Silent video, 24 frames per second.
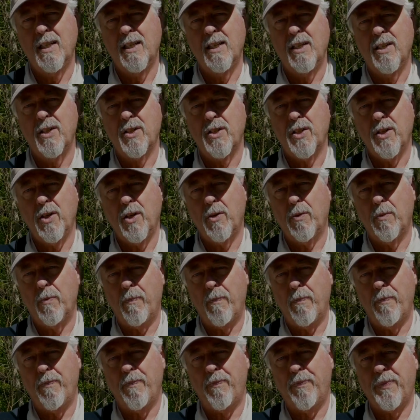So,
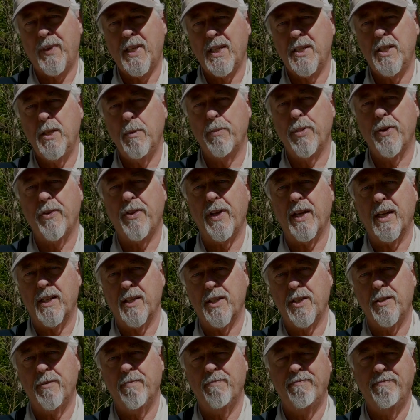simple
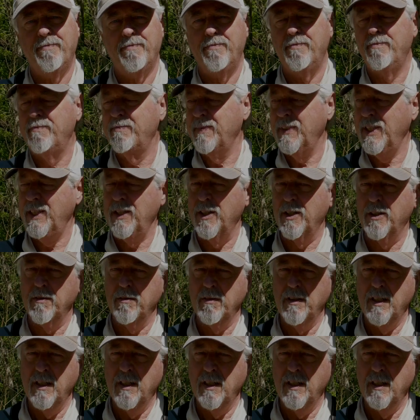things, you know,